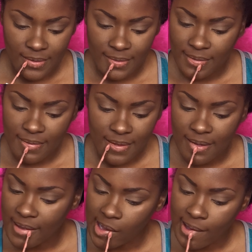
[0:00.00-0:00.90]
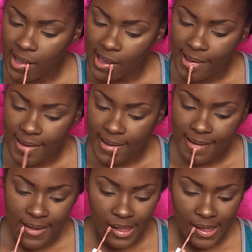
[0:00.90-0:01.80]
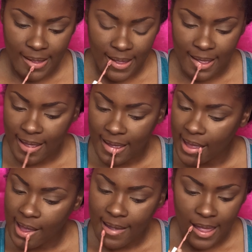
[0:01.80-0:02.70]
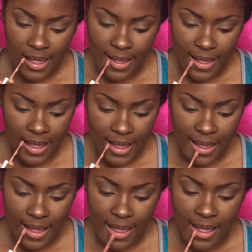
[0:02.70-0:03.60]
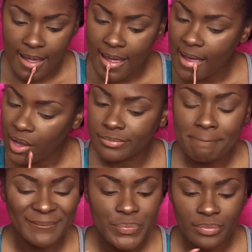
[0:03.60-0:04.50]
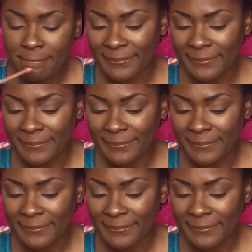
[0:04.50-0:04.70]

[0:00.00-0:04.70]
I'm addicted to that lately, so I'm using that color.